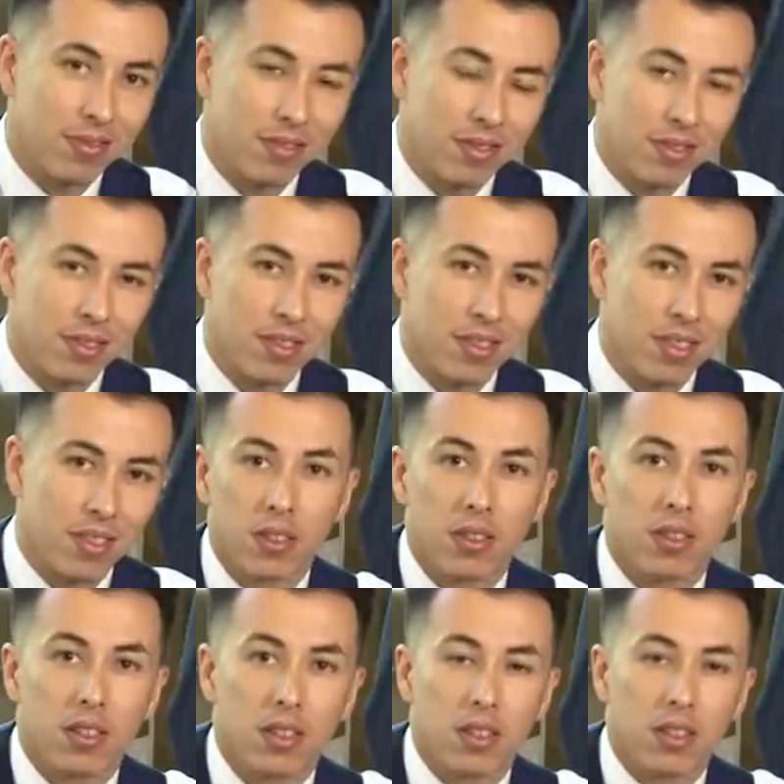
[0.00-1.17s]

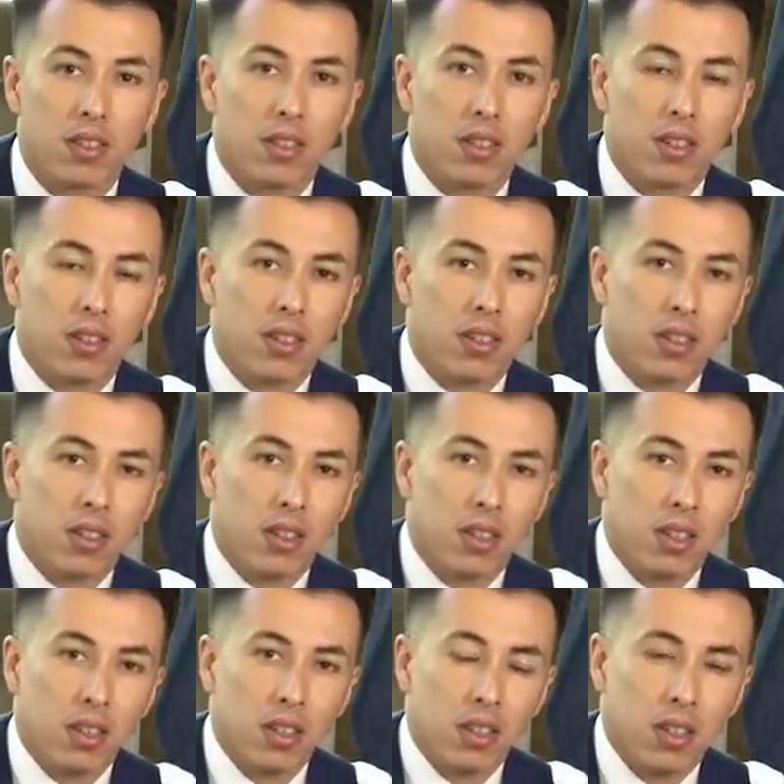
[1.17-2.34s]

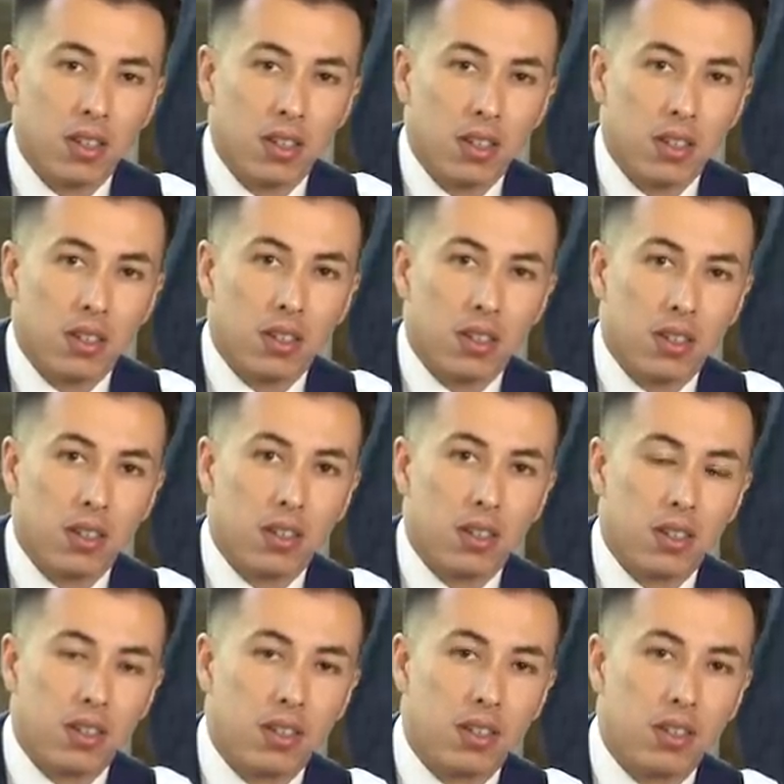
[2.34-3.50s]

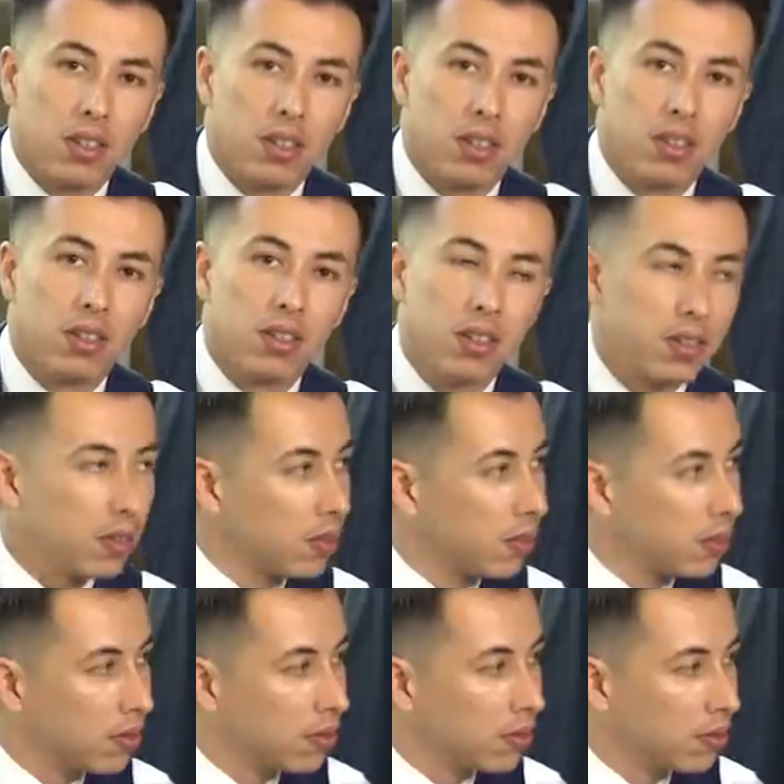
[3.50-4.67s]

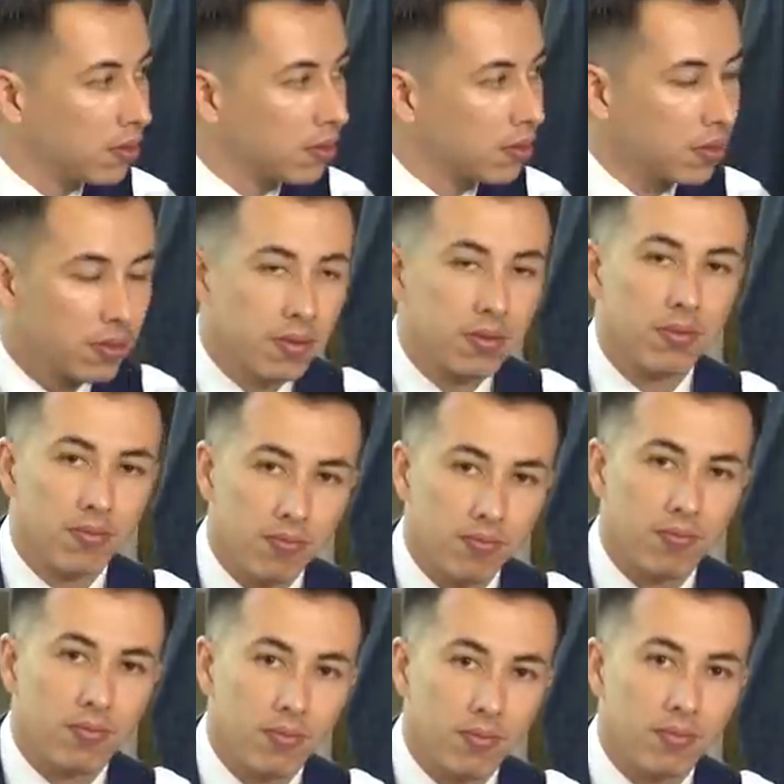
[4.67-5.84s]

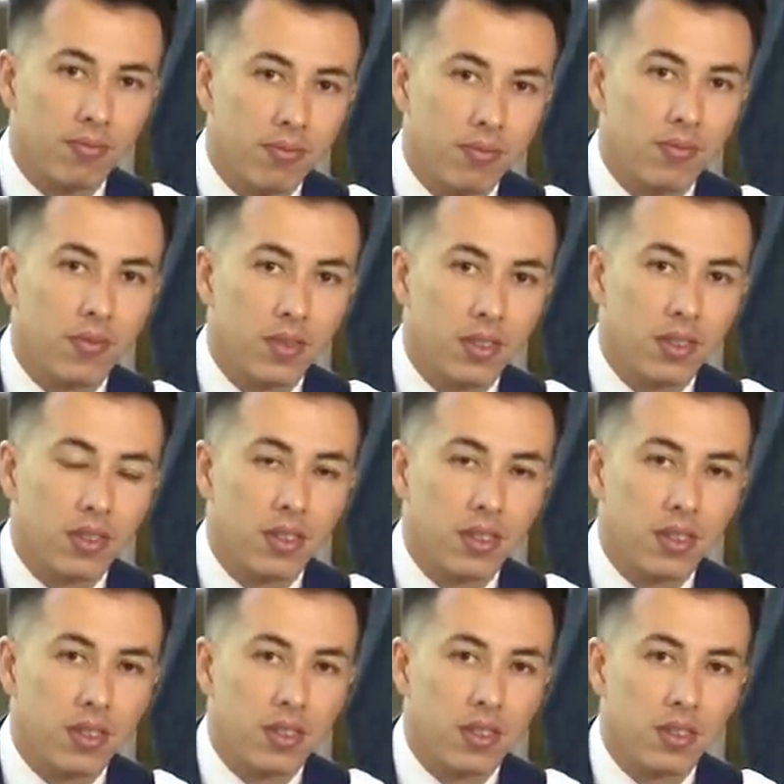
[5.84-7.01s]

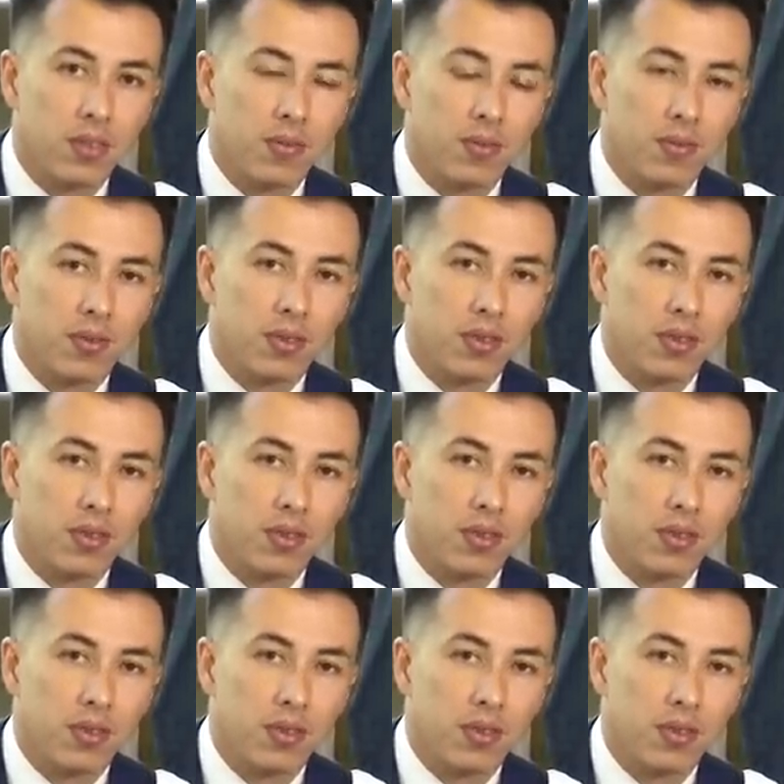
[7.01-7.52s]
(not speaking)